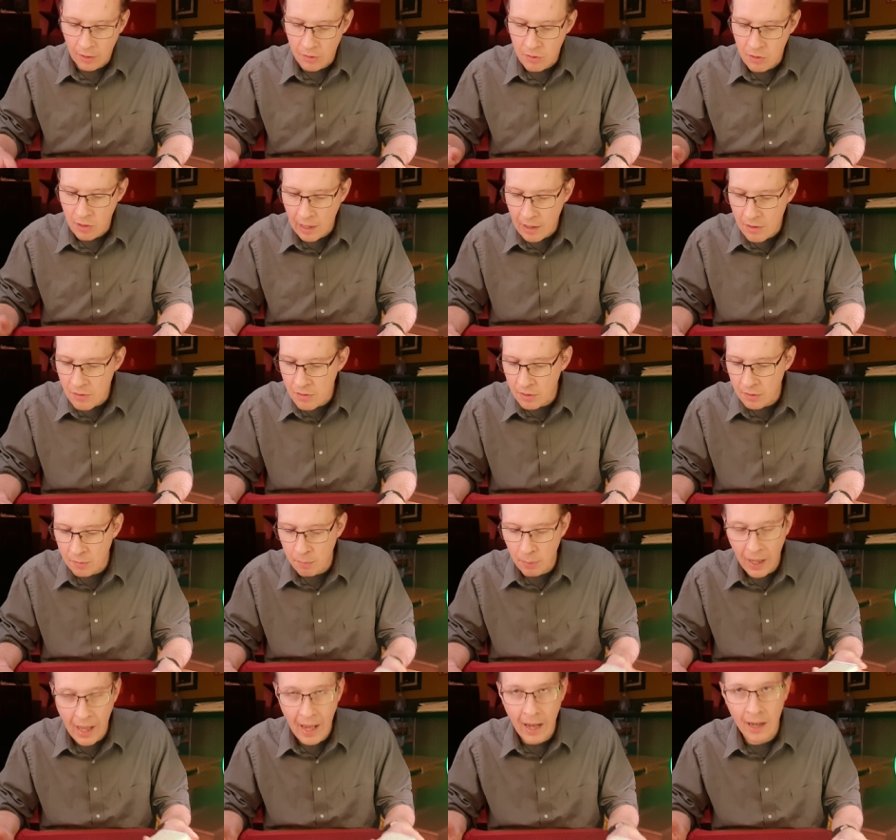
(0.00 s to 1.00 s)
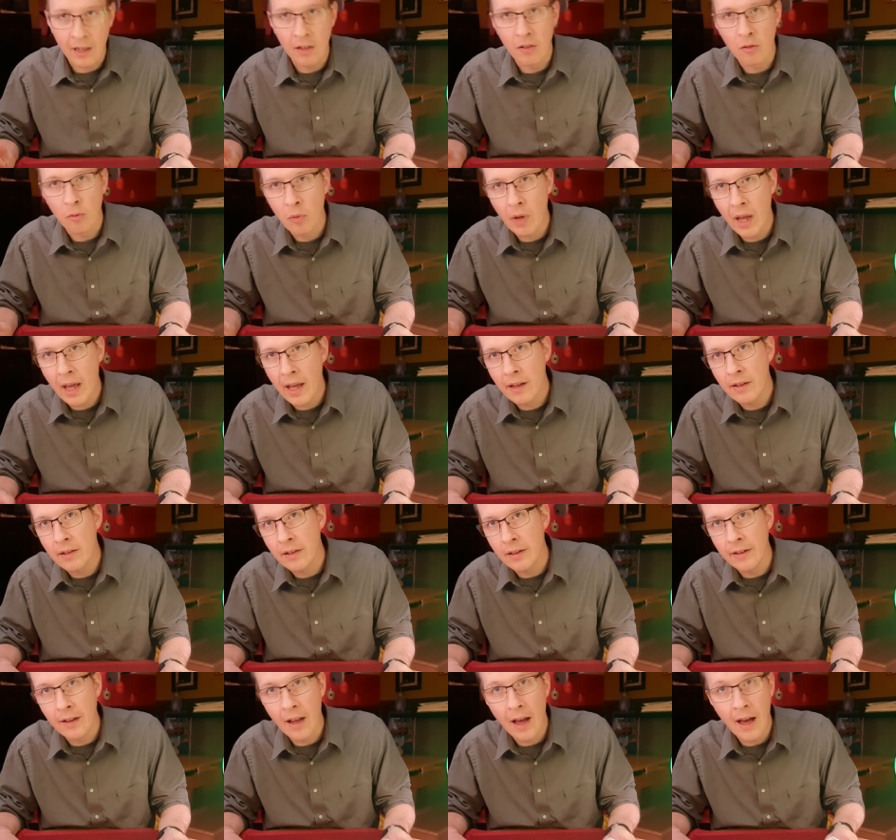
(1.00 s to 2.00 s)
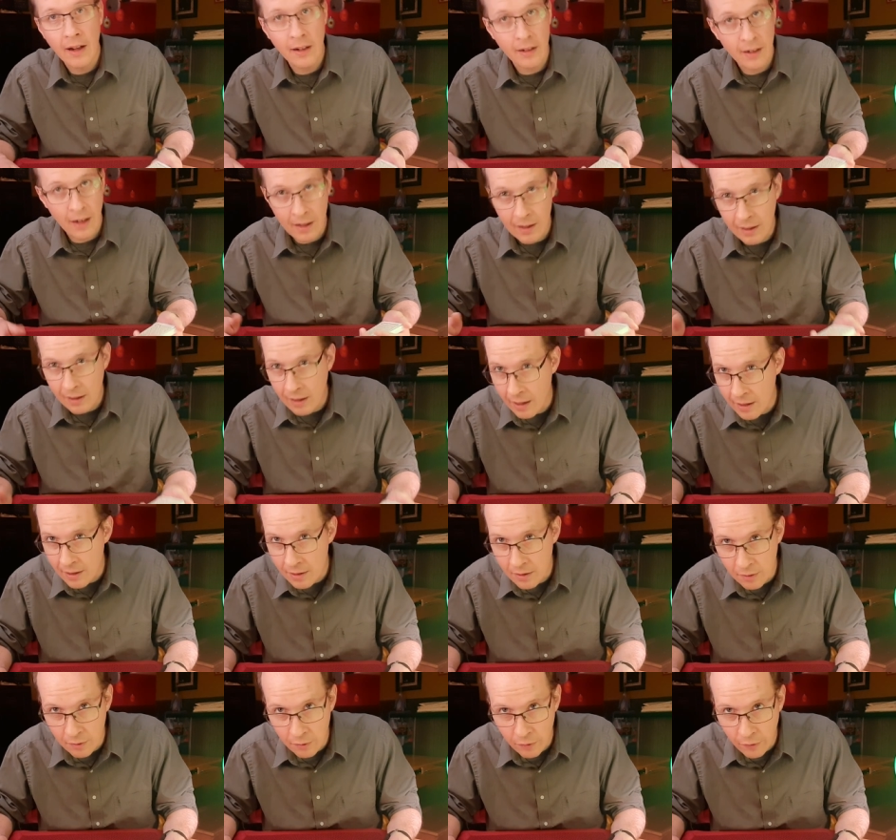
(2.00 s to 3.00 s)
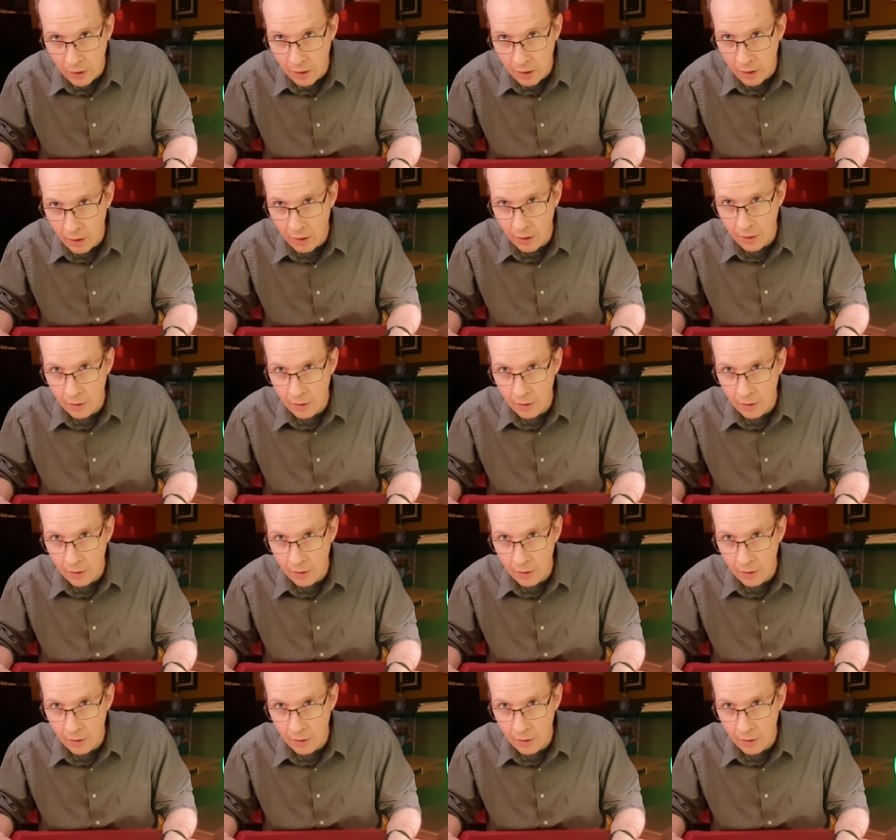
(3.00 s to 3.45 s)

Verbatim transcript: changes black and red and not in any kind of uh,